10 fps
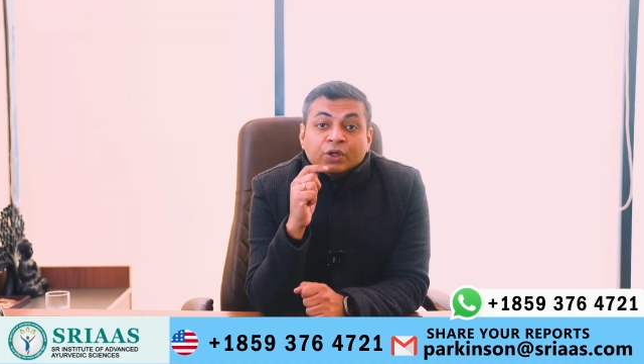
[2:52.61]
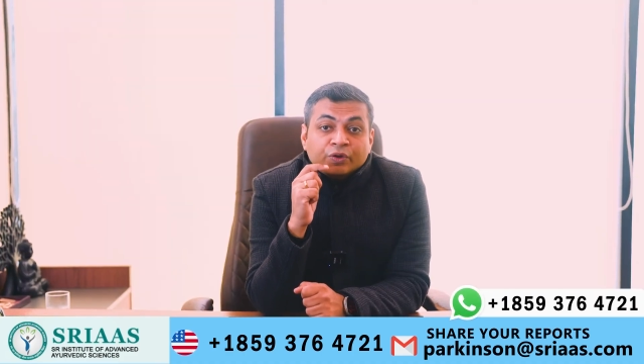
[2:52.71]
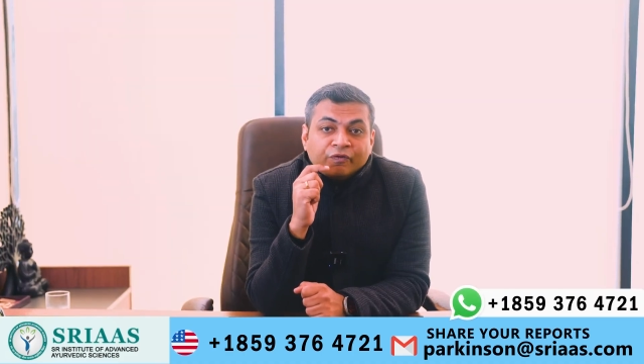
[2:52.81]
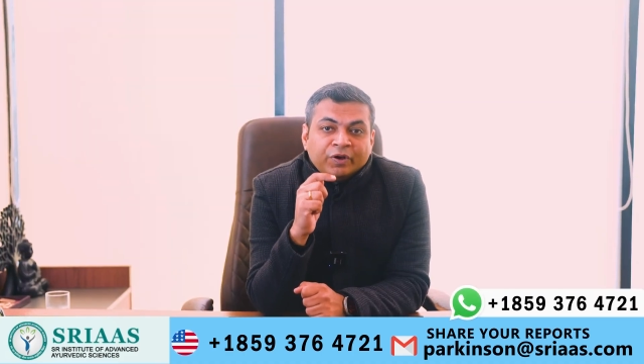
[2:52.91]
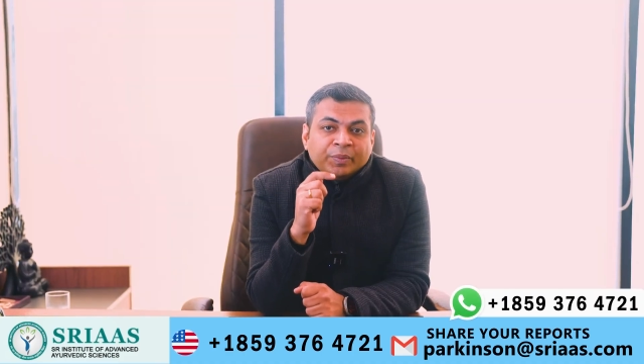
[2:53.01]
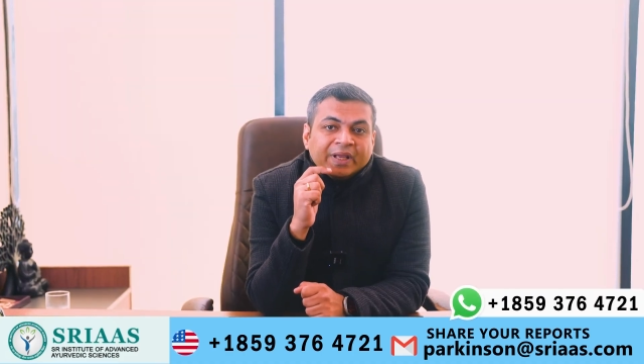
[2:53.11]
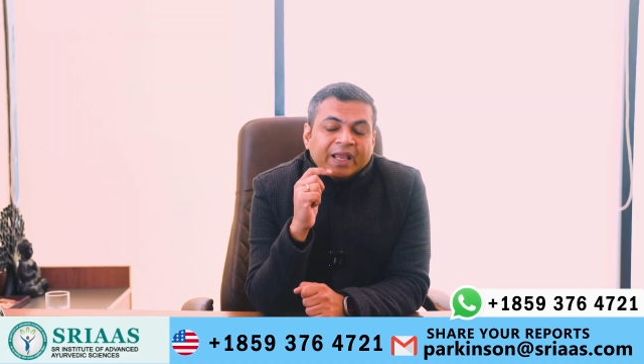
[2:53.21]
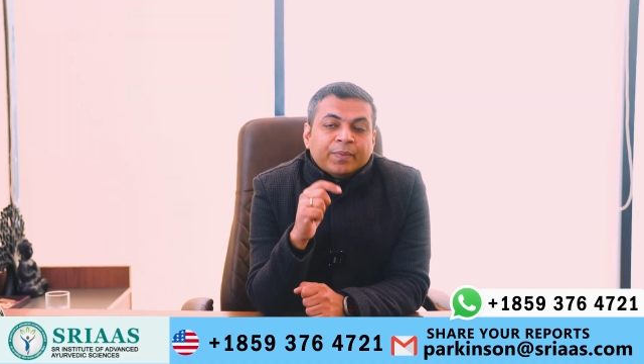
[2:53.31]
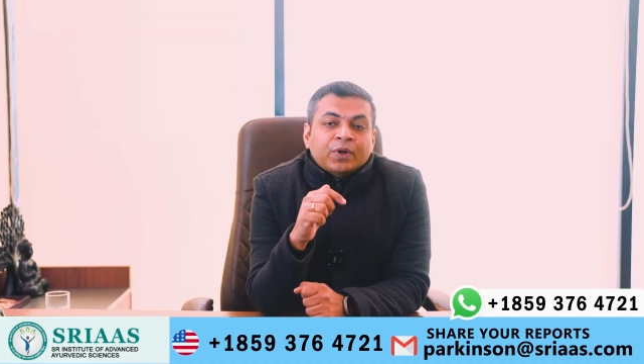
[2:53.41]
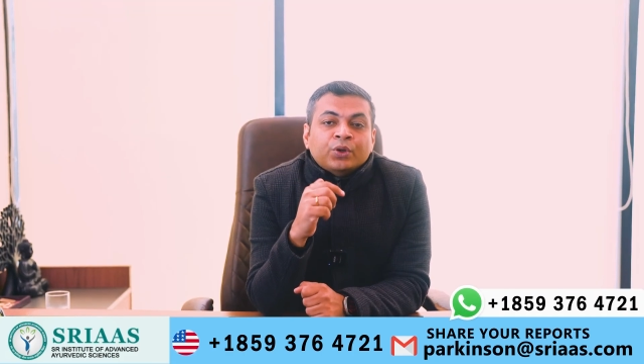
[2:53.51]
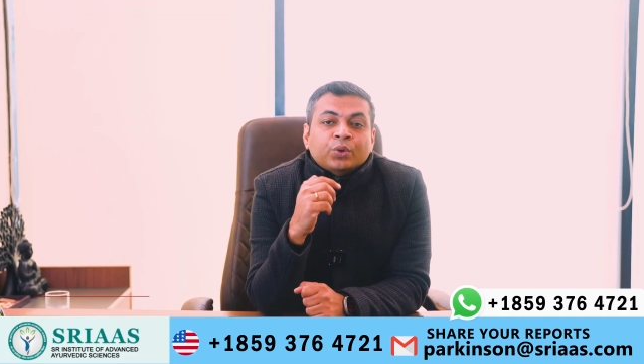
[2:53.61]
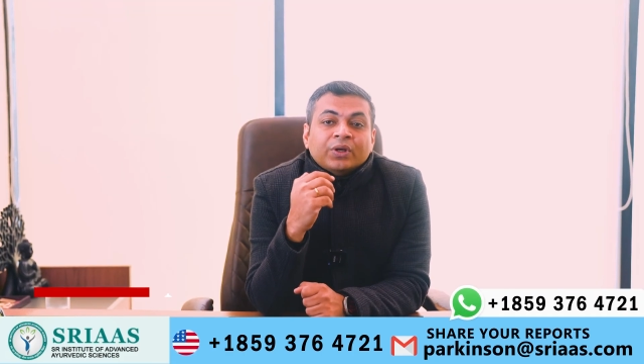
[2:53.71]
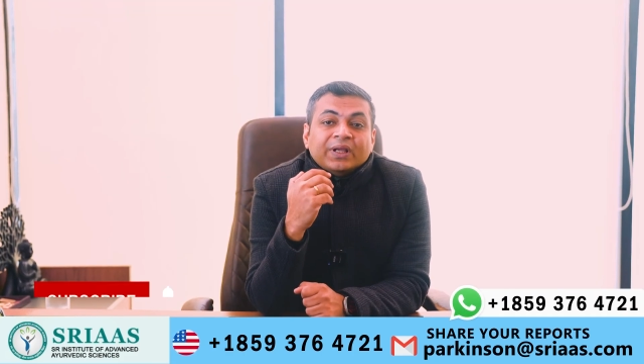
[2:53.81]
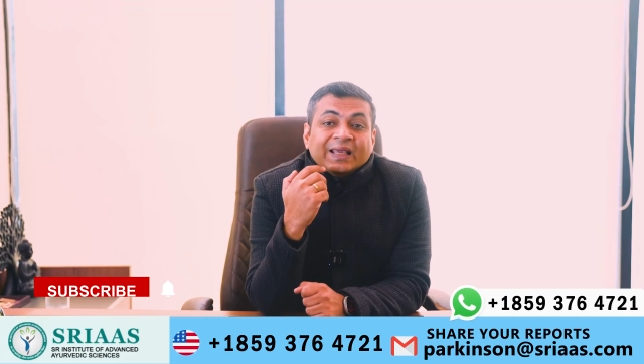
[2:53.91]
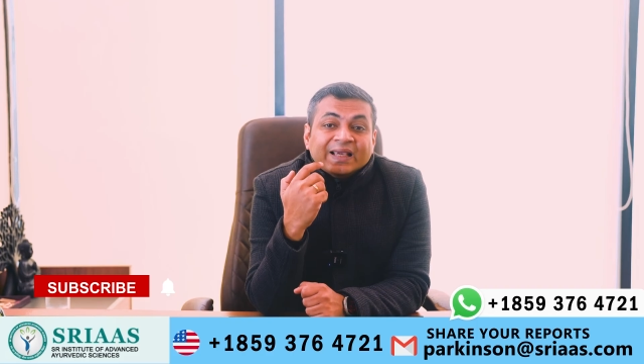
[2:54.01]
you will be able
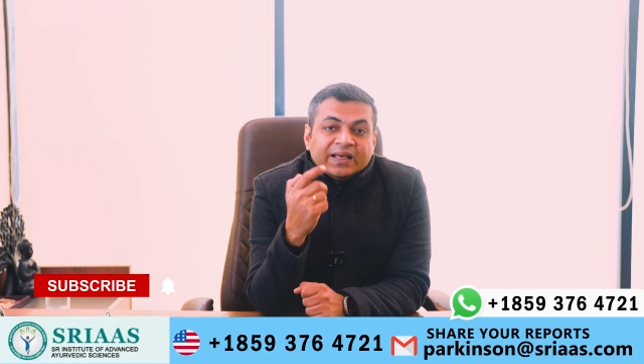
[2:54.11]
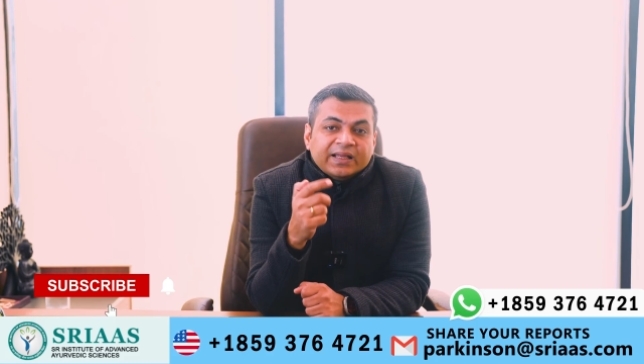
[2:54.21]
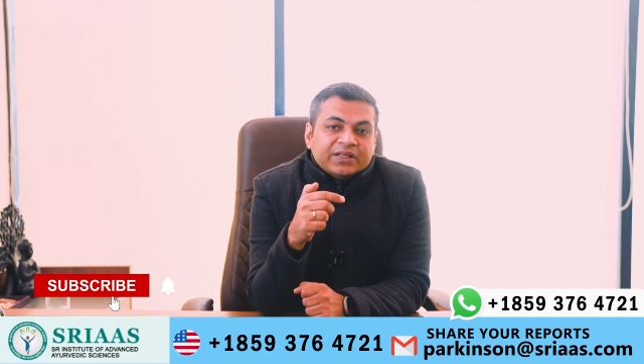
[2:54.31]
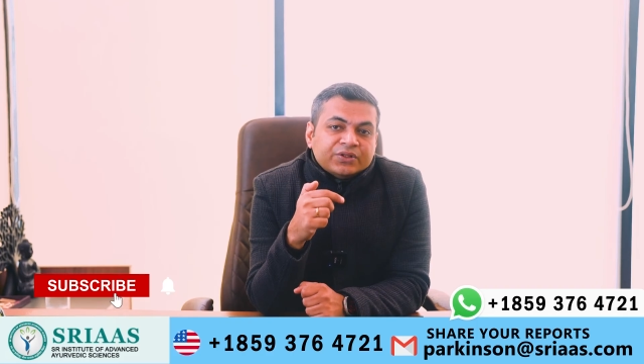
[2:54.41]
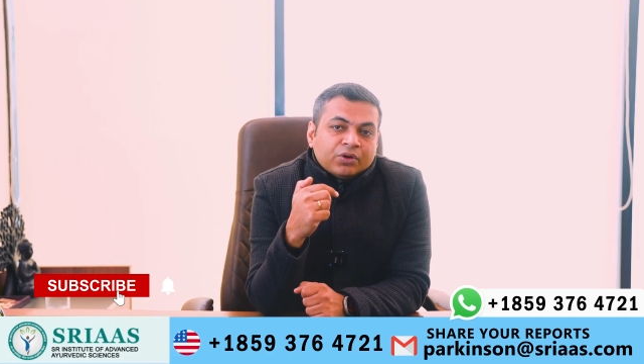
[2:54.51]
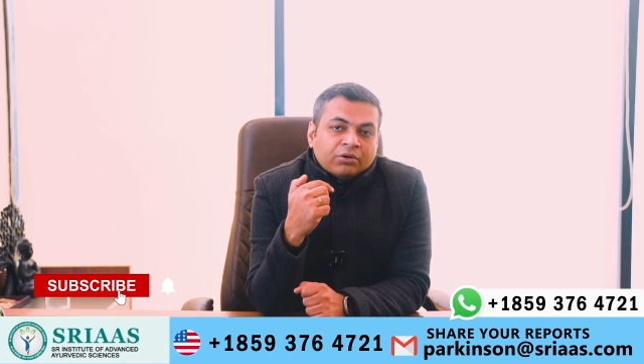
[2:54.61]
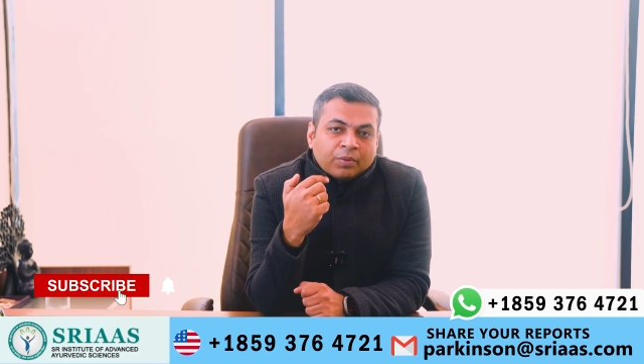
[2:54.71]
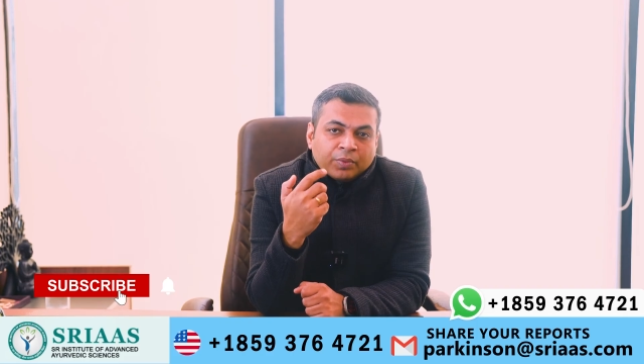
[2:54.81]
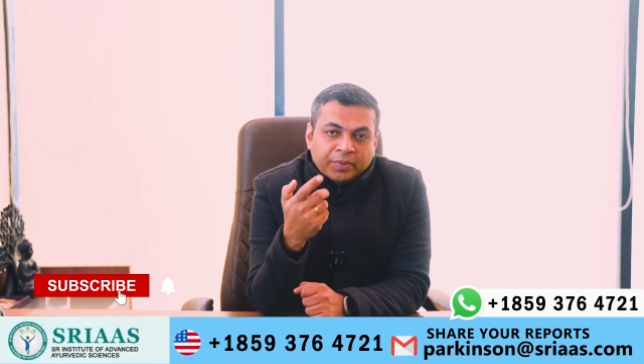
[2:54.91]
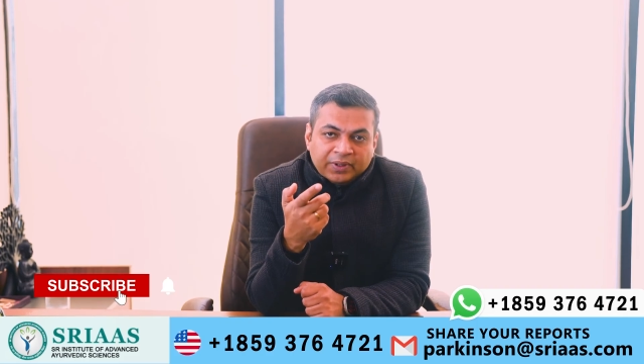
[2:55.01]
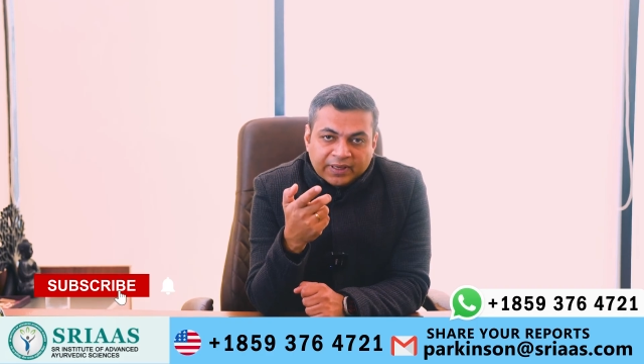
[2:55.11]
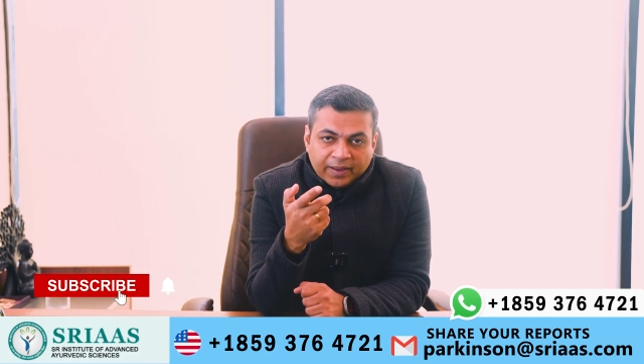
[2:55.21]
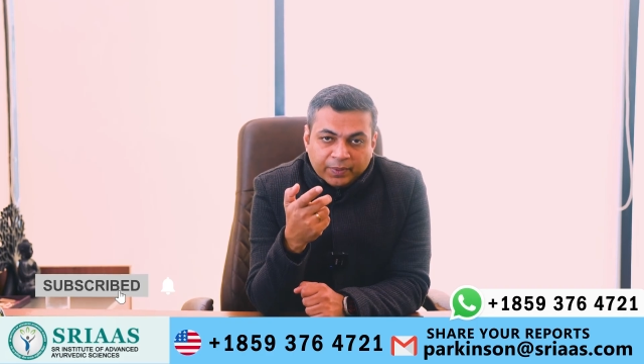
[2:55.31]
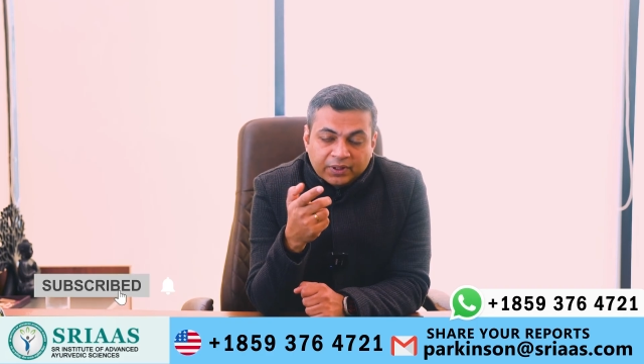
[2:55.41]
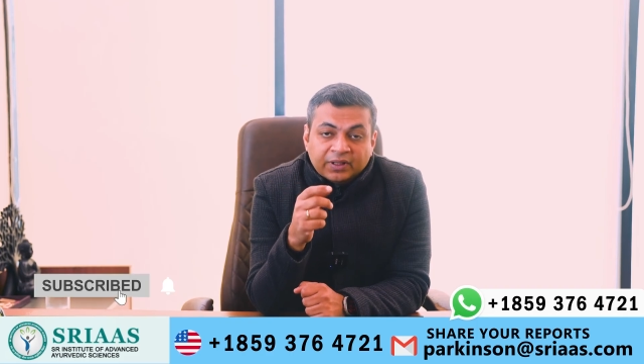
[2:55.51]
to increase your dopamine
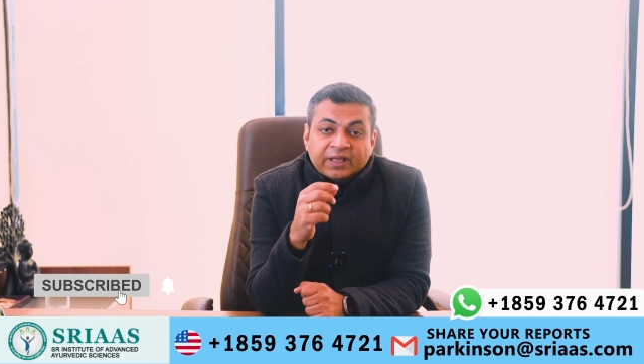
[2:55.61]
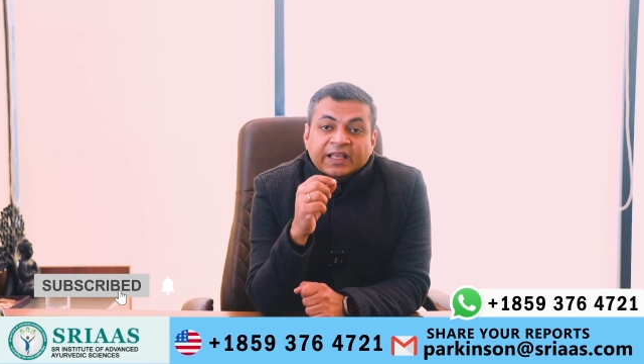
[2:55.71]
level